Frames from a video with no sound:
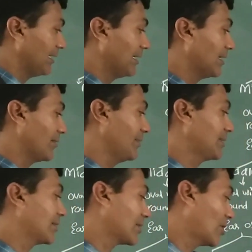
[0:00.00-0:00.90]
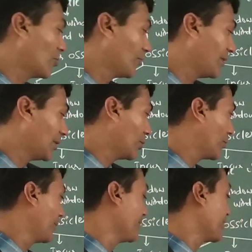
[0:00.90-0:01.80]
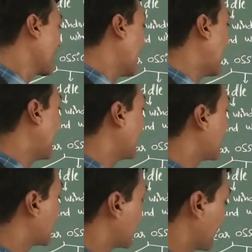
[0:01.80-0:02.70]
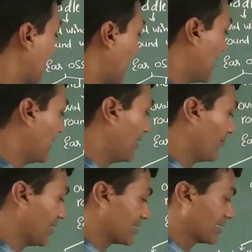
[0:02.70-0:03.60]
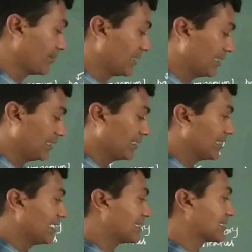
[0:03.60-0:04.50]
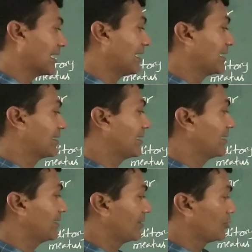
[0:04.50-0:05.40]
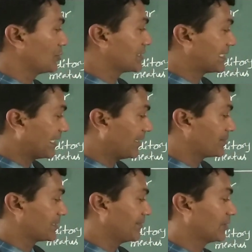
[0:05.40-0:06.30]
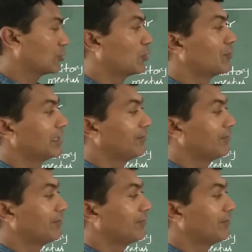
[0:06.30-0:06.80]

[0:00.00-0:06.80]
ear with a round window, and scala vestibule is connected to stapes with oval